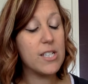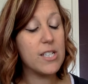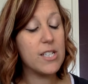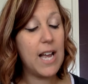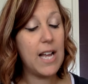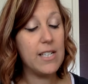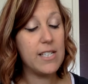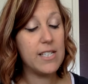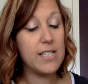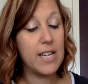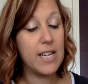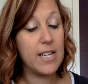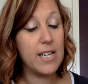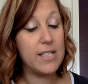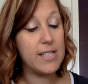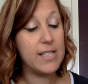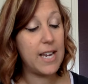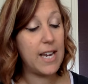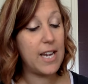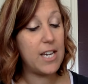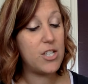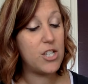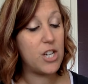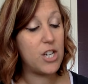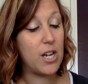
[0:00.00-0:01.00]
The world's
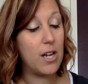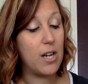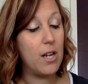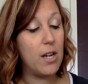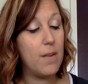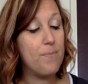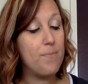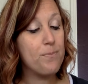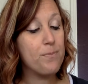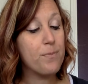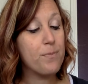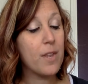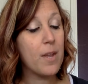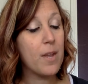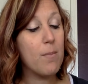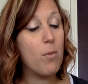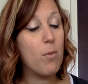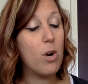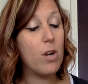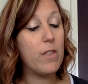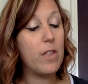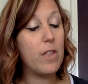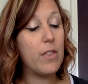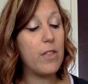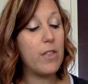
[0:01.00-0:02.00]
largest continent is
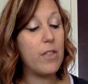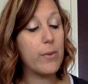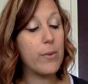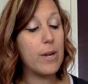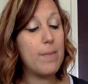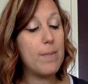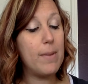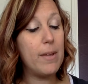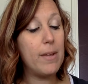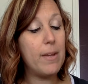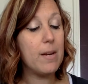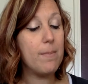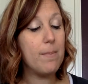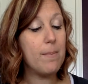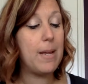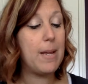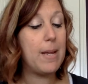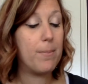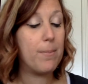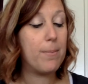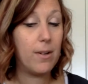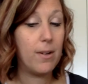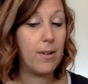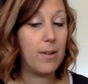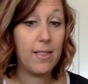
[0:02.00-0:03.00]
Asia. More
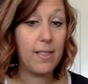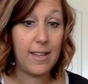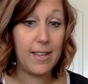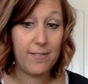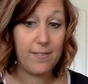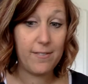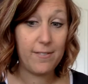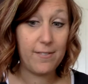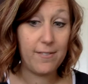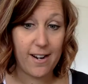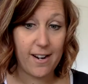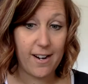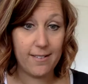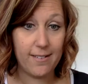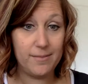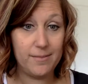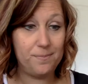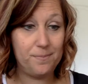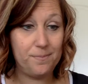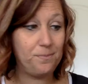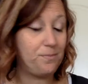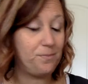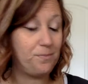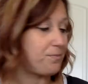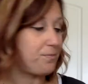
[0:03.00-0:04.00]
than 3 billion
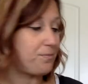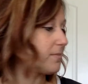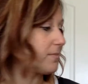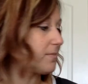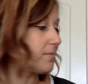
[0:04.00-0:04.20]
people live